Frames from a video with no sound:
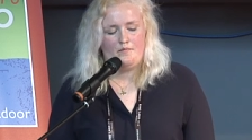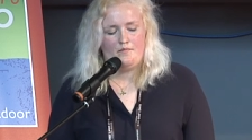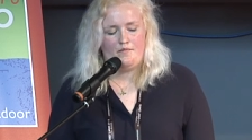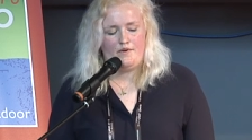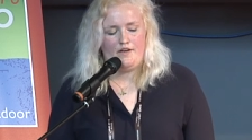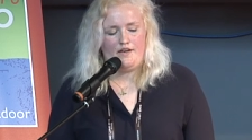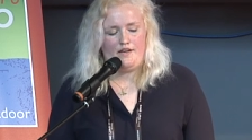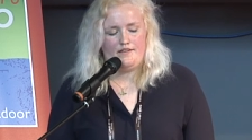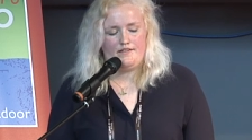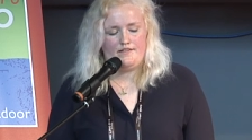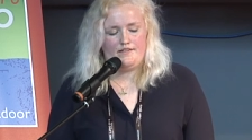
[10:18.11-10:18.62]

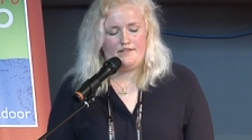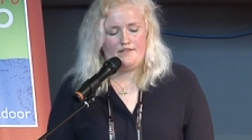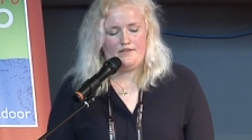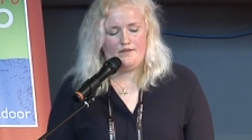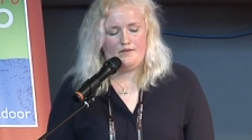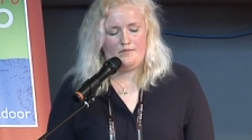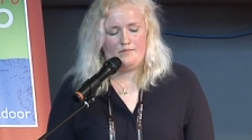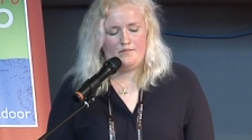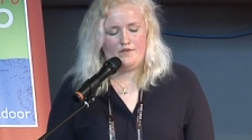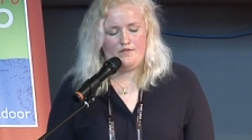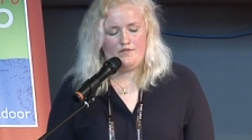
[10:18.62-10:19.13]
But
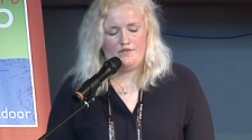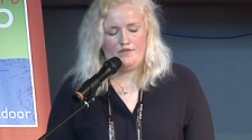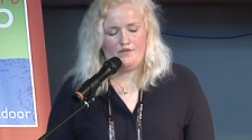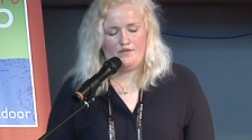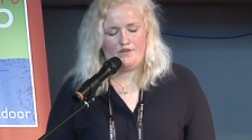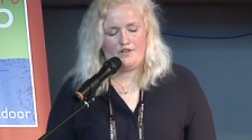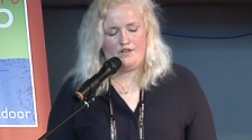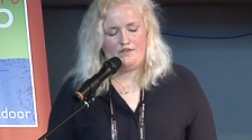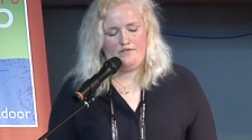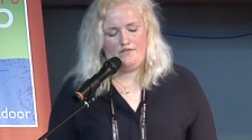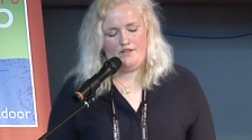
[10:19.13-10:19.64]
if you
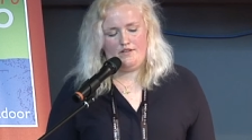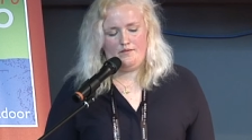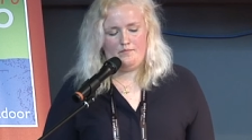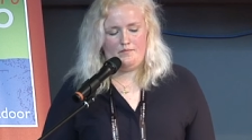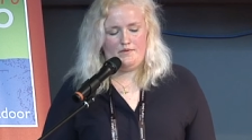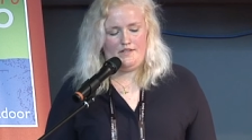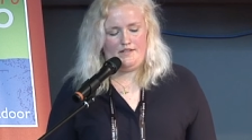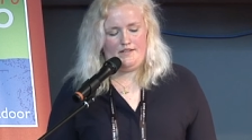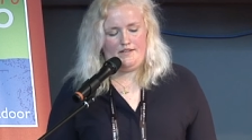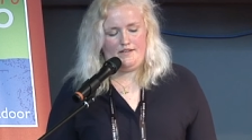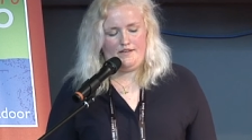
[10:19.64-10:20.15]
look at
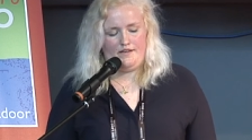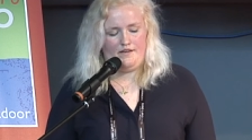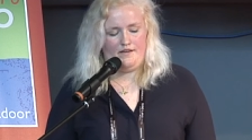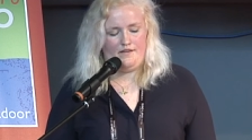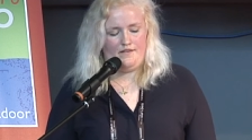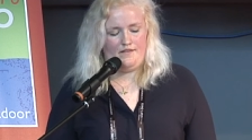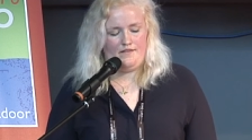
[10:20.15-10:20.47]
Wikipedia,